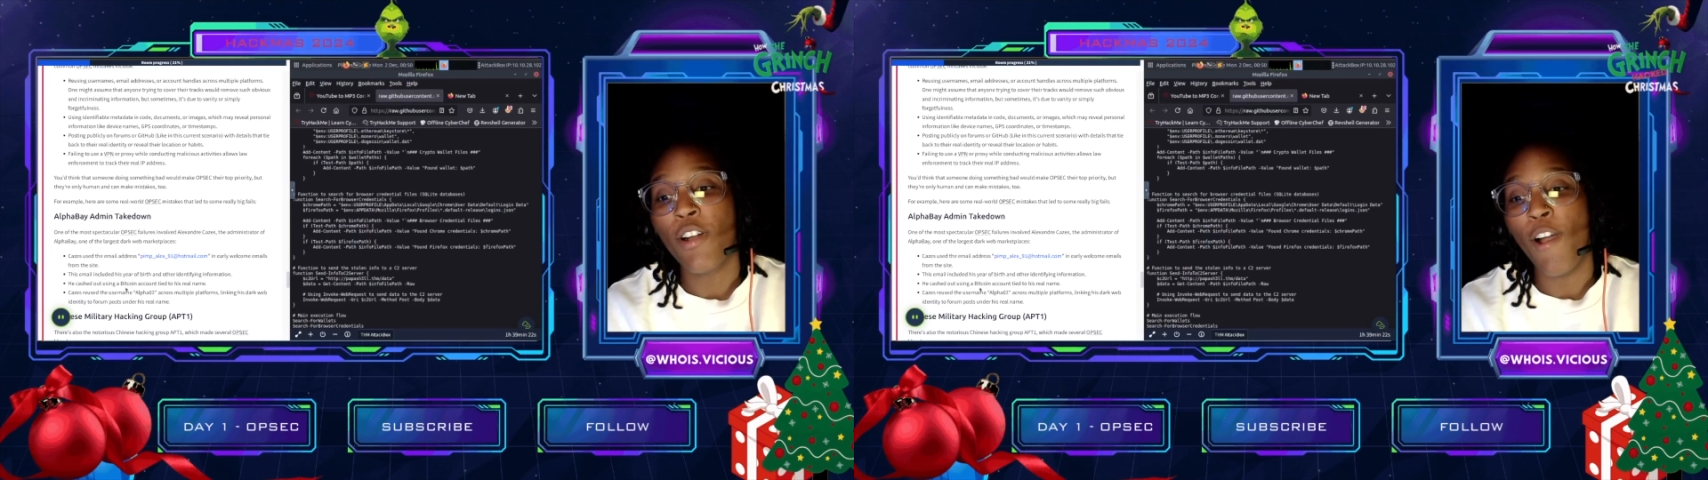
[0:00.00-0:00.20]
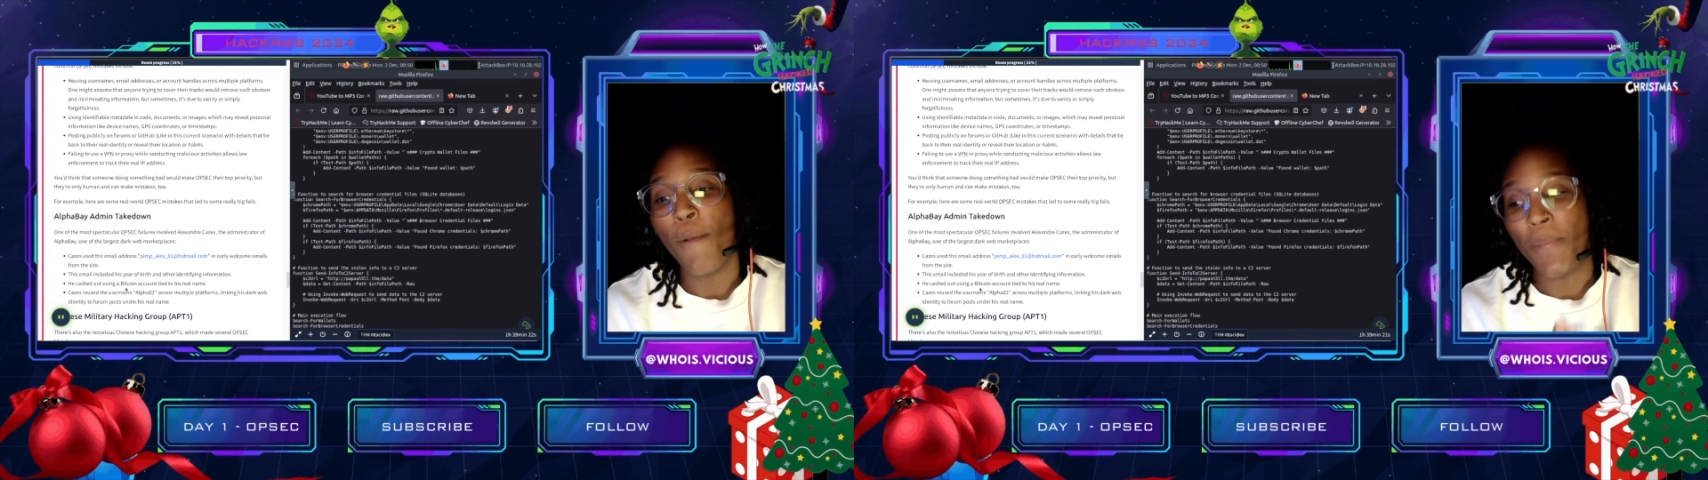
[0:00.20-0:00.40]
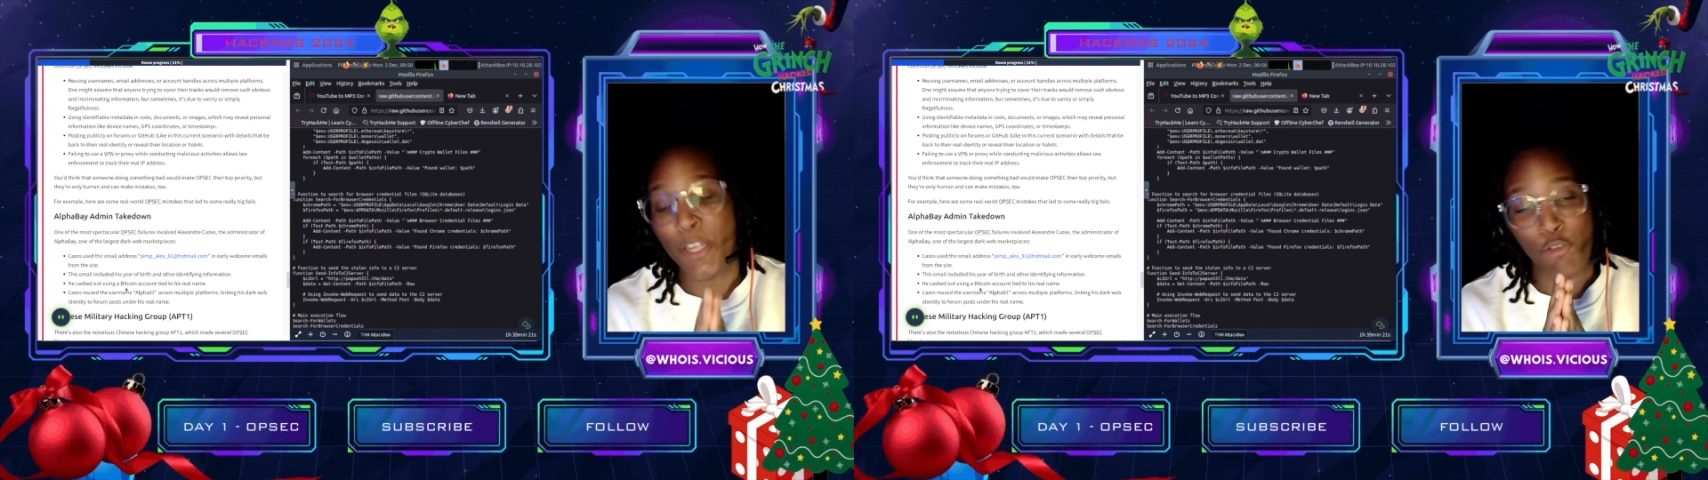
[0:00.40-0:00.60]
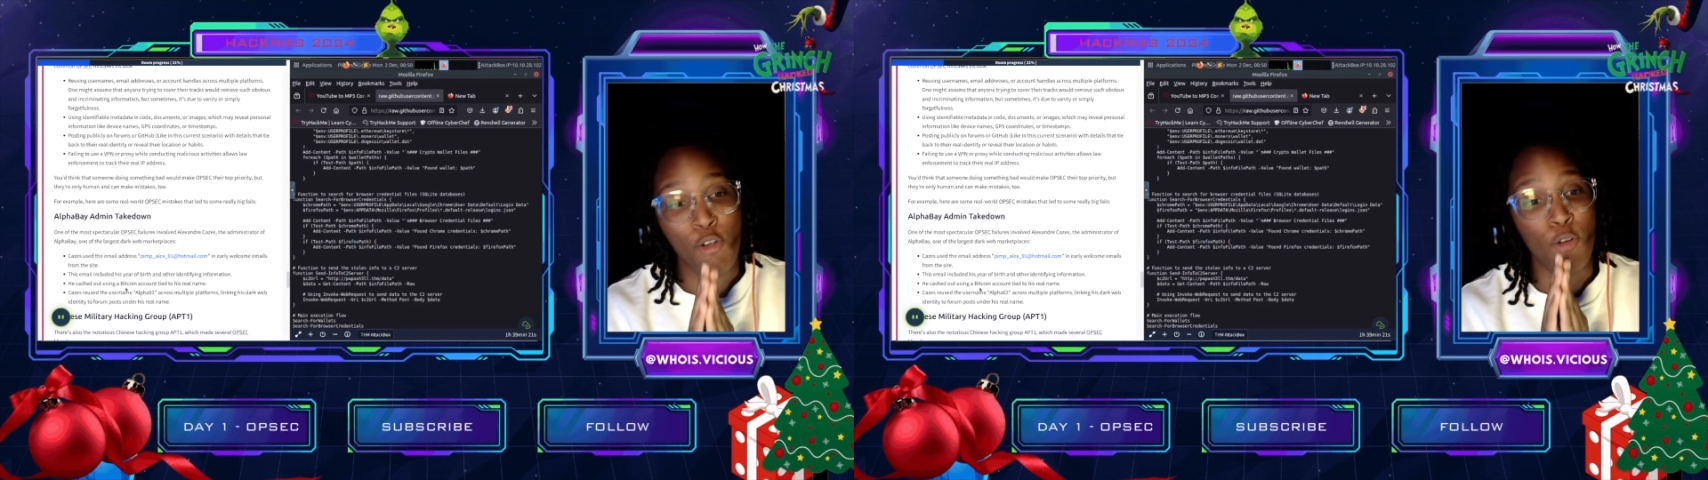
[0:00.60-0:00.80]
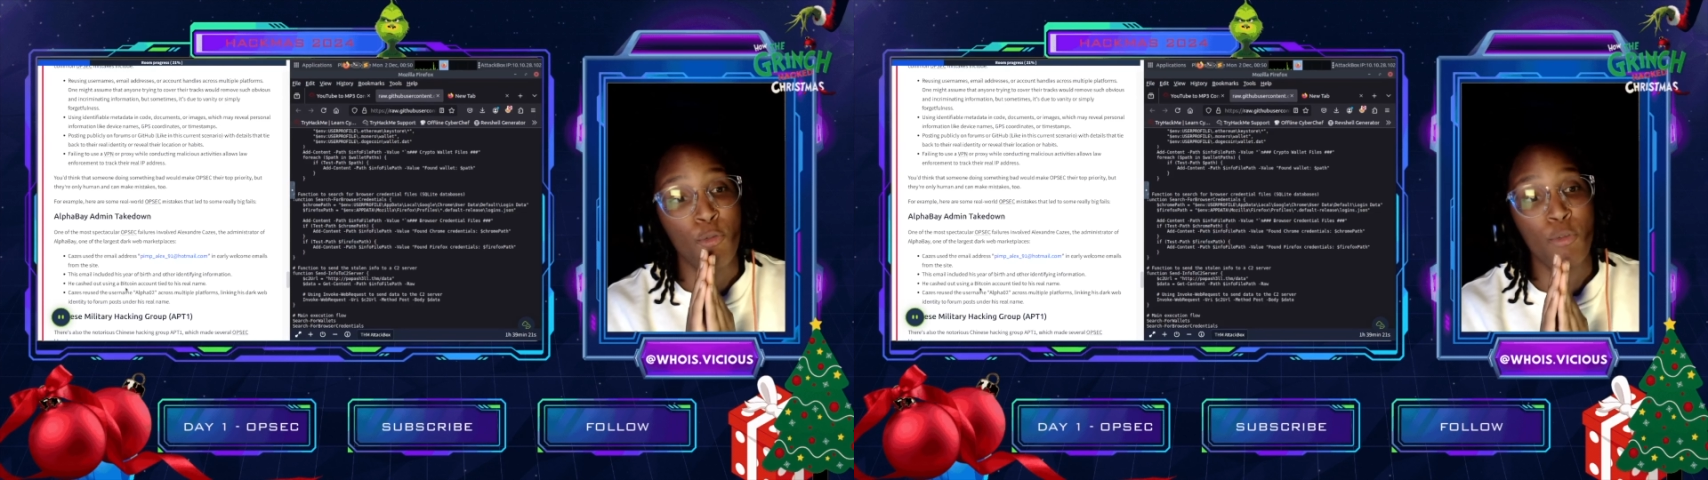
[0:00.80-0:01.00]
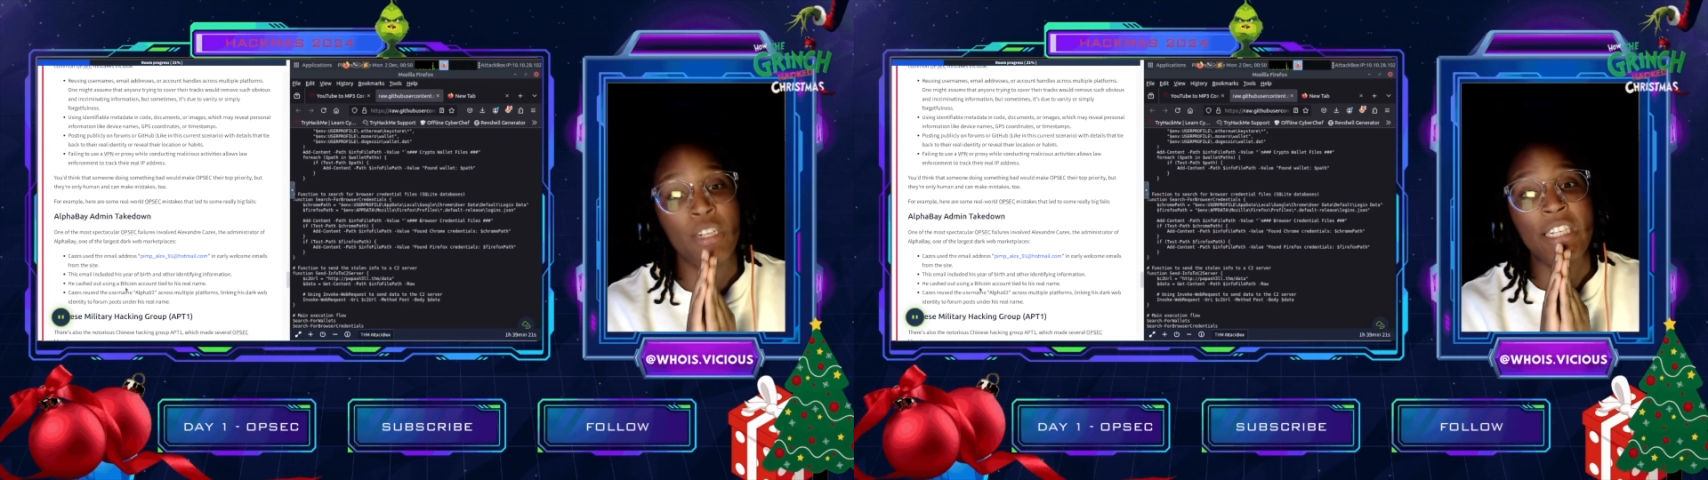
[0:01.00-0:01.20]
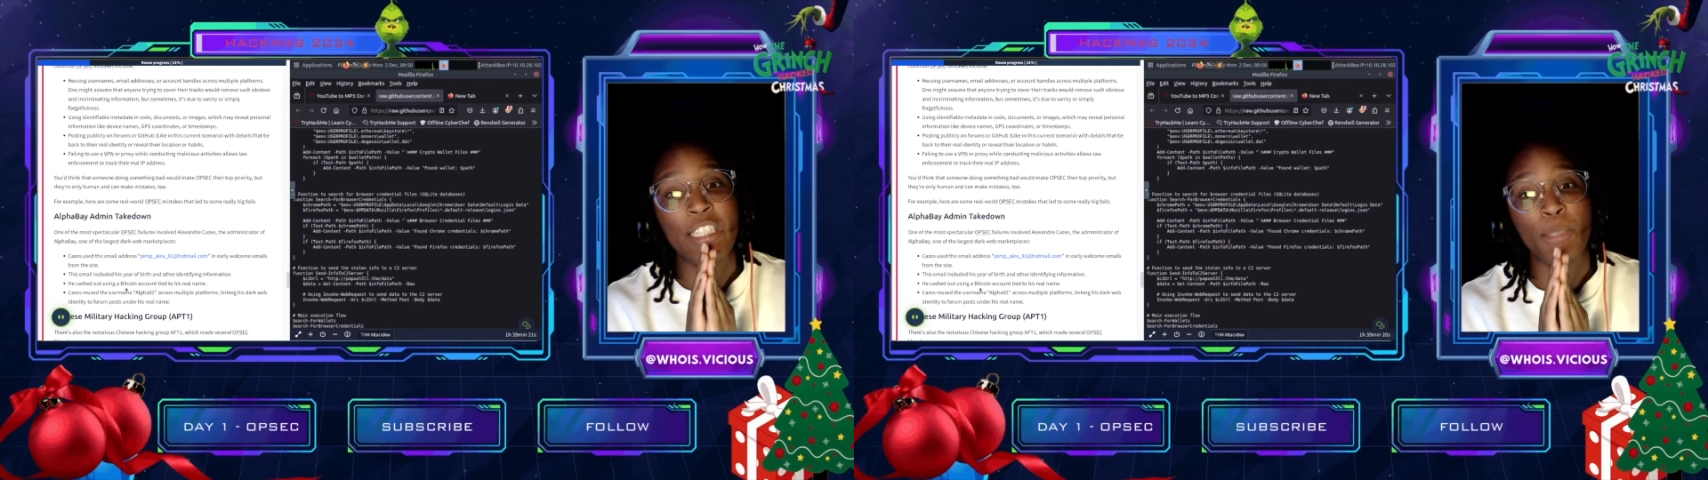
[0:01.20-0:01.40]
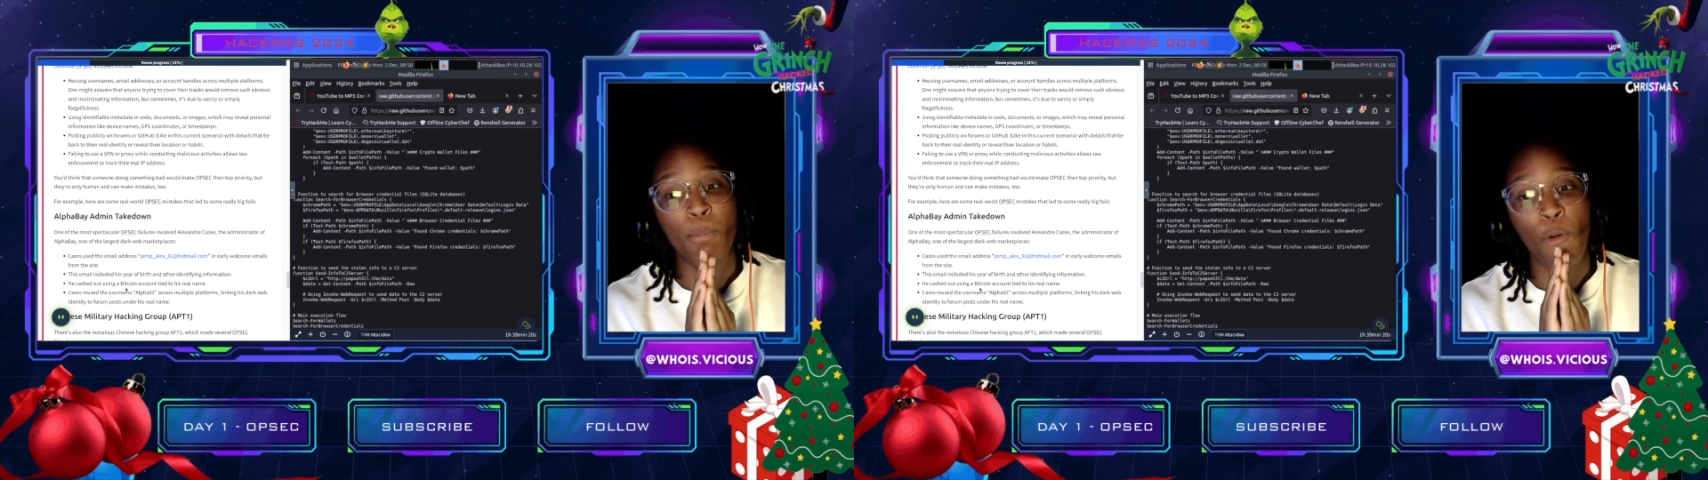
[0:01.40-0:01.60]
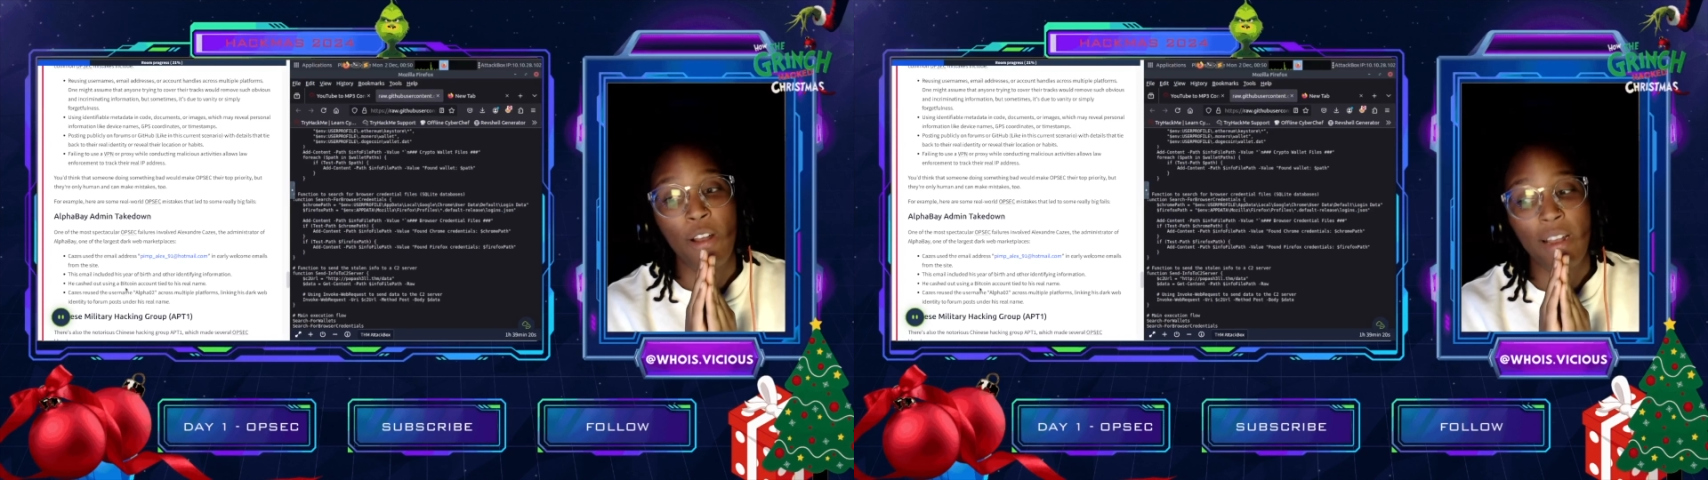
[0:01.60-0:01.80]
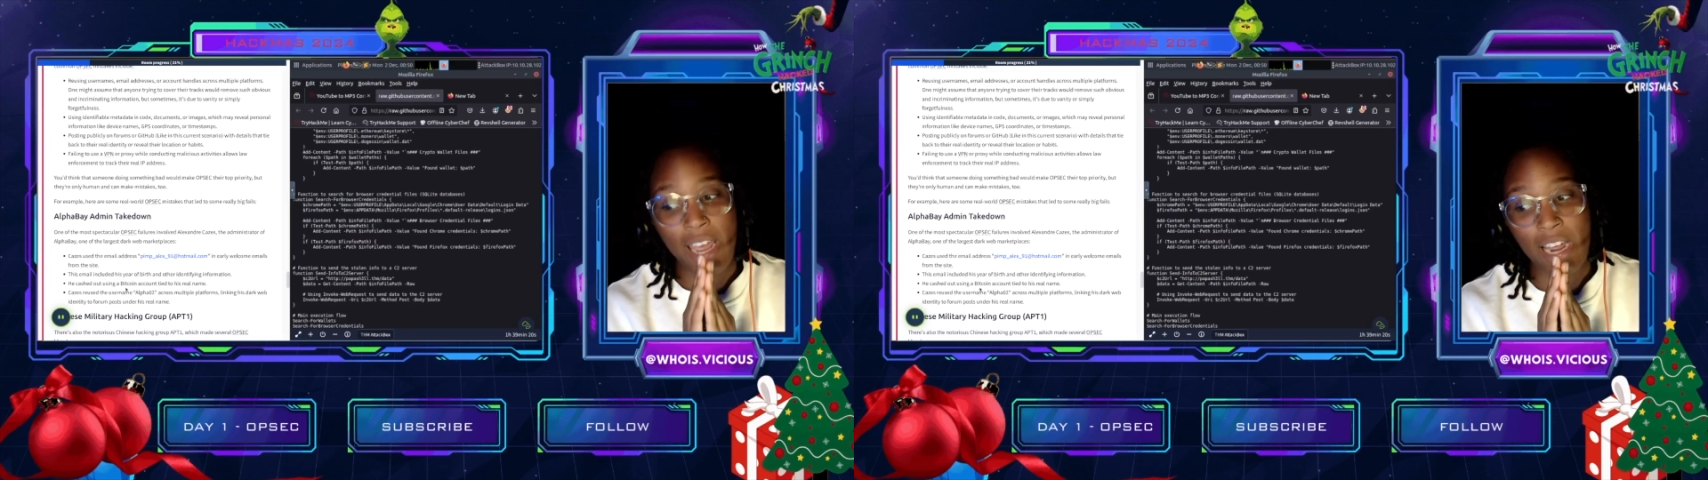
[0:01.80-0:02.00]
I'll make you a really smart
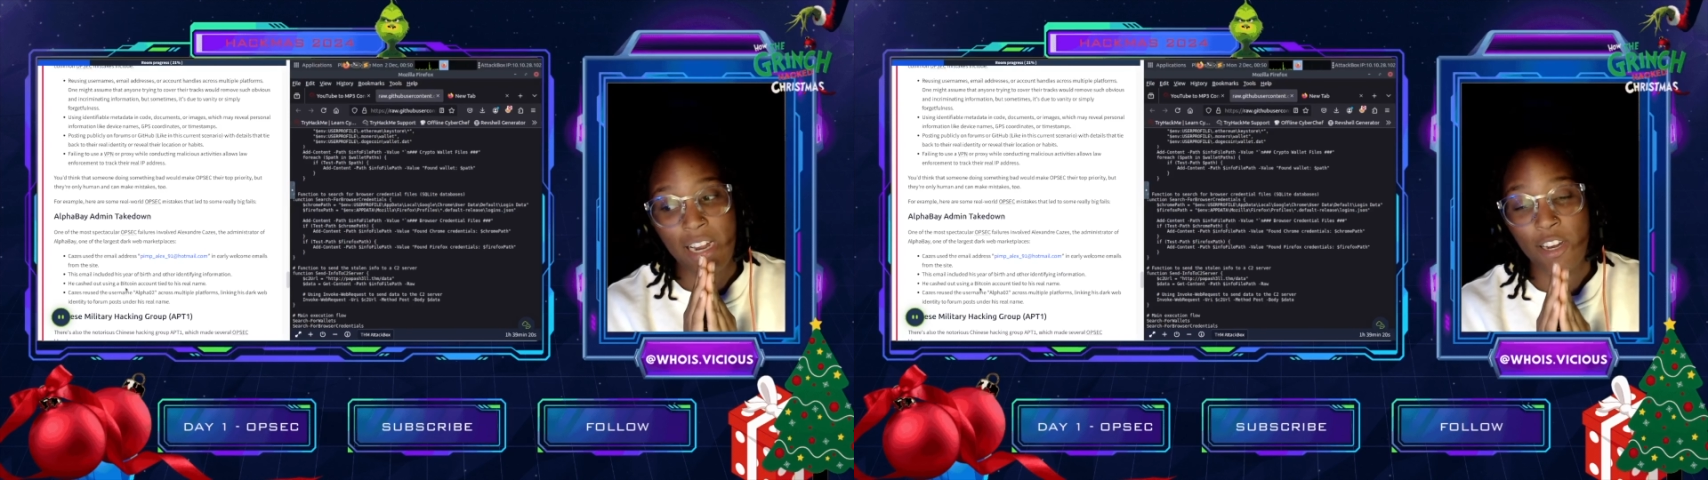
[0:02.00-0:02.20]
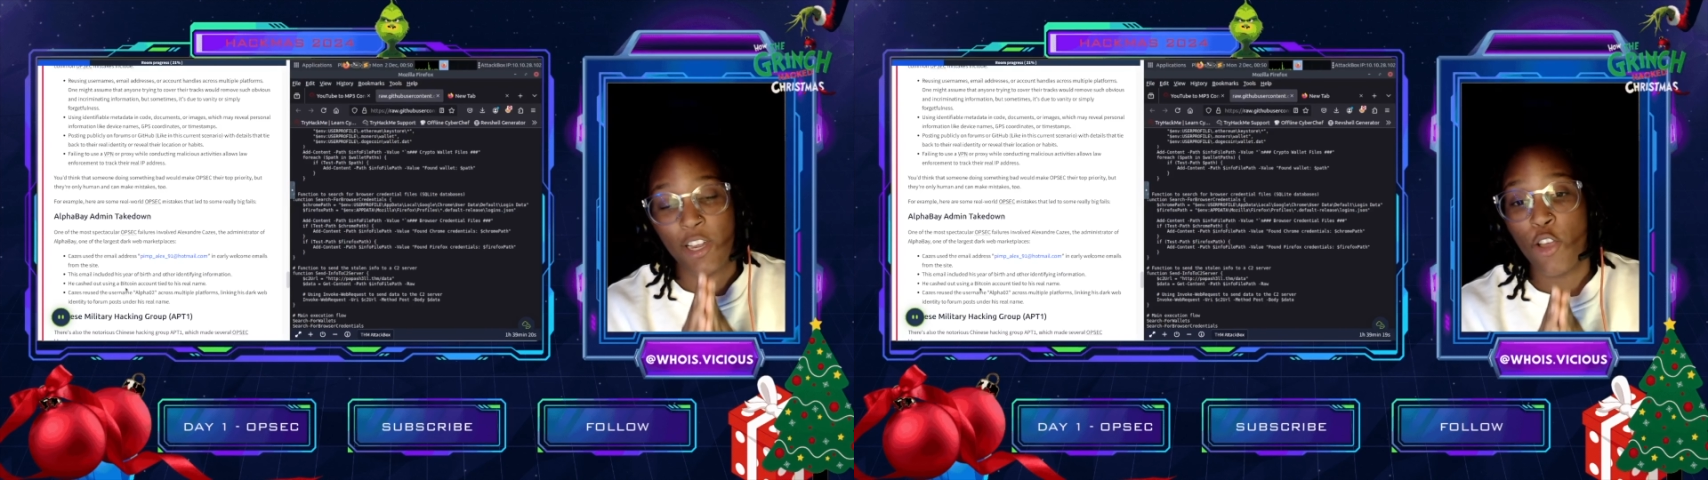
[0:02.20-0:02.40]
hacker.